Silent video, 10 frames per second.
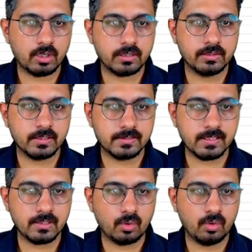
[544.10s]
the
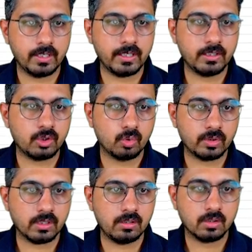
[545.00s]
0 in
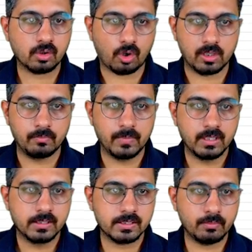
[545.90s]
total column.
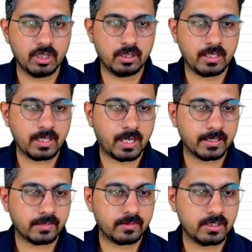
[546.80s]
Similarly, I
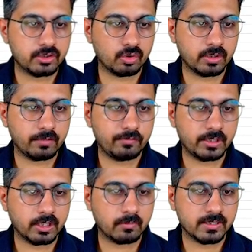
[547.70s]
can restore the
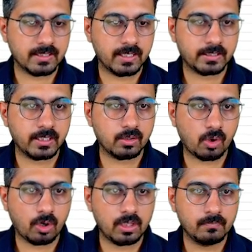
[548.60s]
filter by selecting
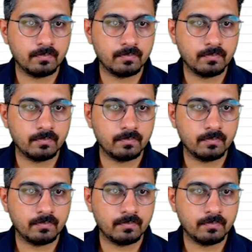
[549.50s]
all.